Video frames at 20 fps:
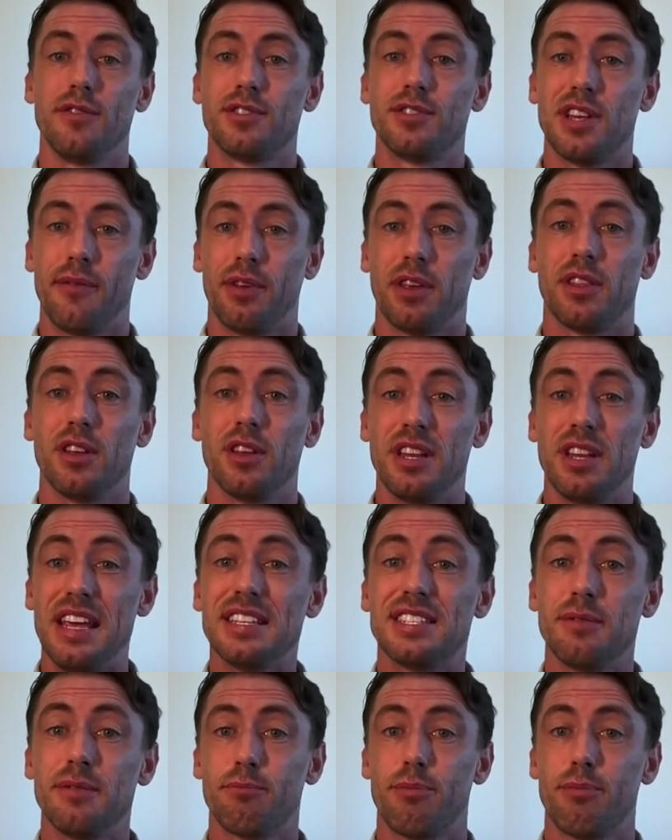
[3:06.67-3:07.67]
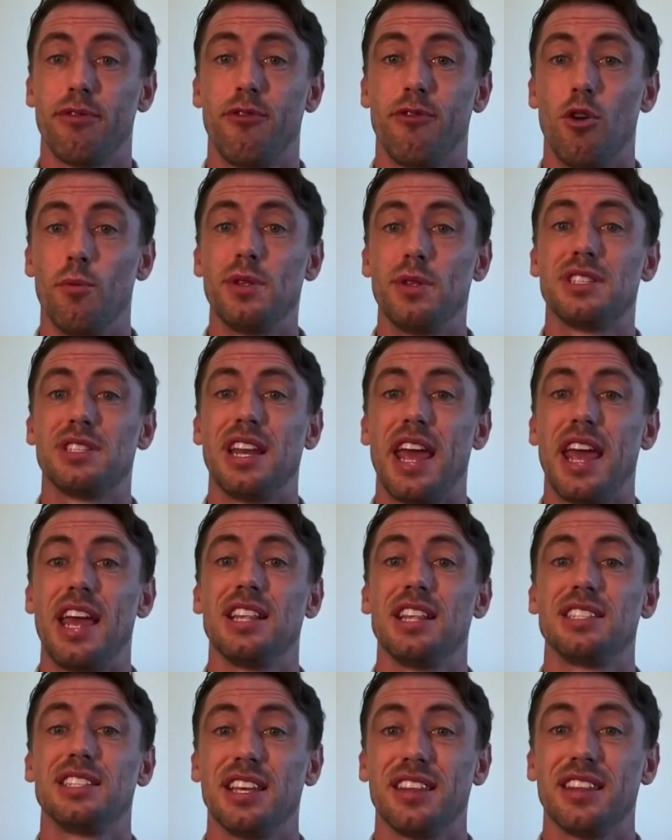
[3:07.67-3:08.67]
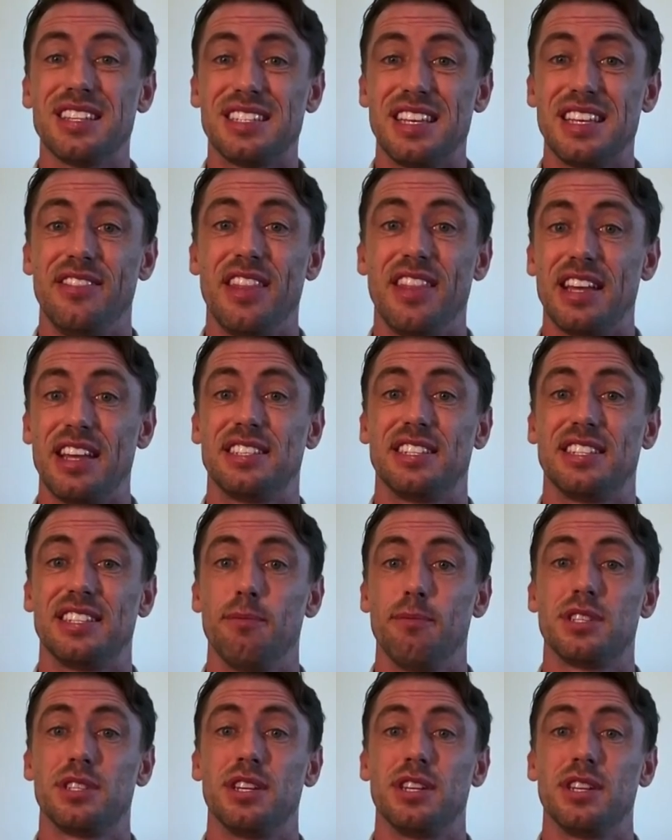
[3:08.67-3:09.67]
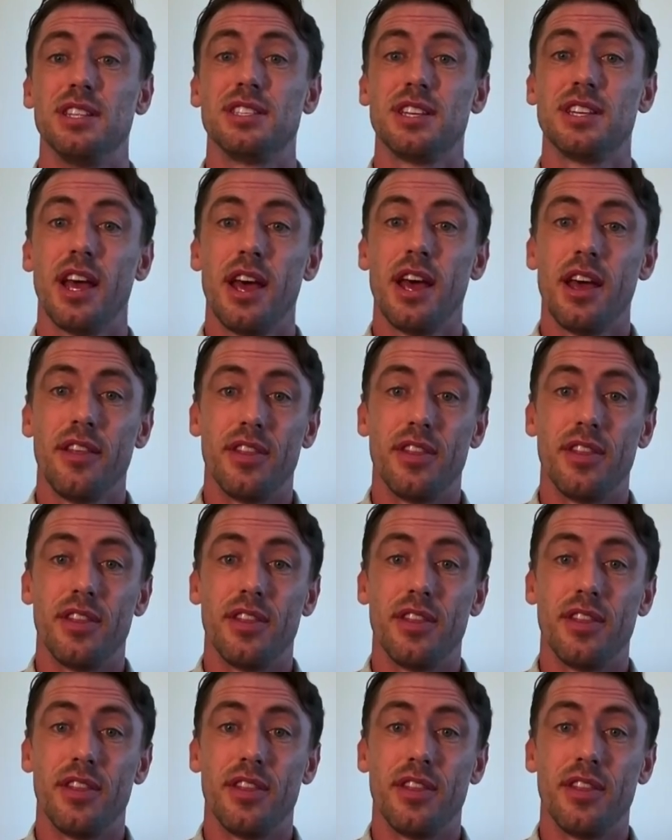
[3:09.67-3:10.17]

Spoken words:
If something that isn't performance enhancing that's in their substance